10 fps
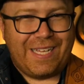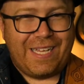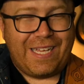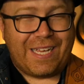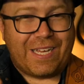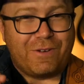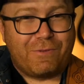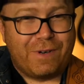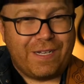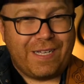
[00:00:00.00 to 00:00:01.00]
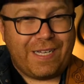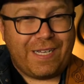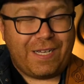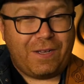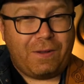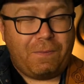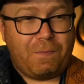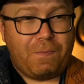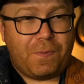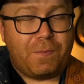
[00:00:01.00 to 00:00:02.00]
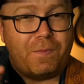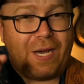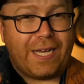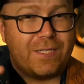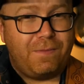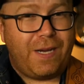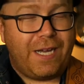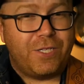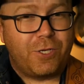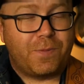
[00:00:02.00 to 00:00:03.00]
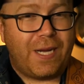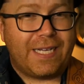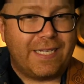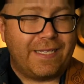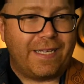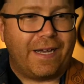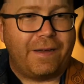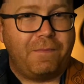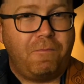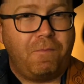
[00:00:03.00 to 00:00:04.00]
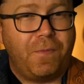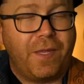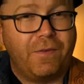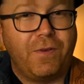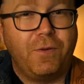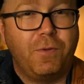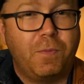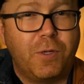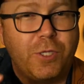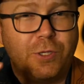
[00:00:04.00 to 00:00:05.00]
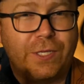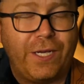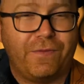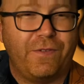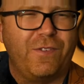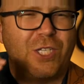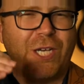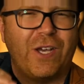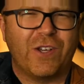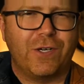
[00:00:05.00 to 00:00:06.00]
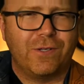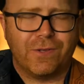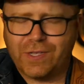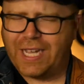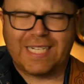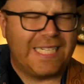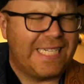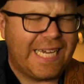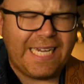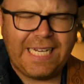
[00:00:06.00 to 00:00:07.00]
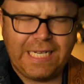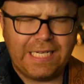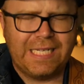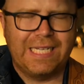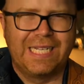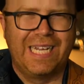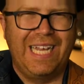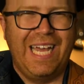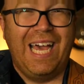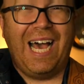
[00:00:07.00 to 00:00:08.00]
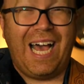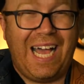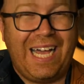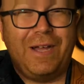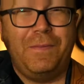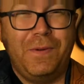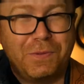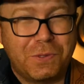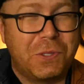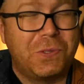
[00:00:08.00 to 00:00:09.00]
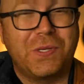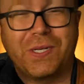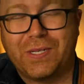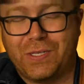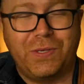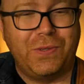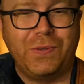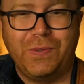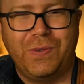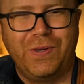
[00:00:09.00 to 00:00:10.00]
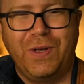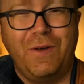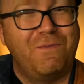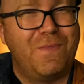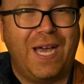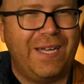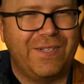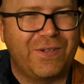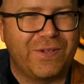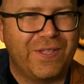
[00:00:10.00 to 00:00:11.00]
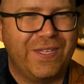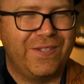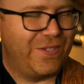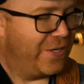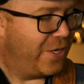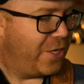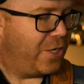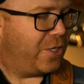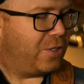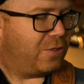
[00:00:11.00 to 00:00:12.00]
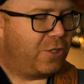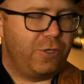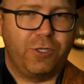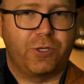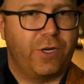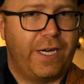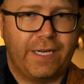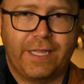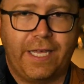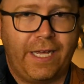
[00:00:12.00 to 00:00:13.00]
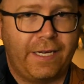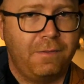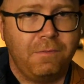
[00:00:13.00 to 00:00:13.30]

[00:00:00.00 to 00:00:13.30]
it can really maximize your practice time if you push yourself, if you set goals like today, I'm going to master this 2-string thing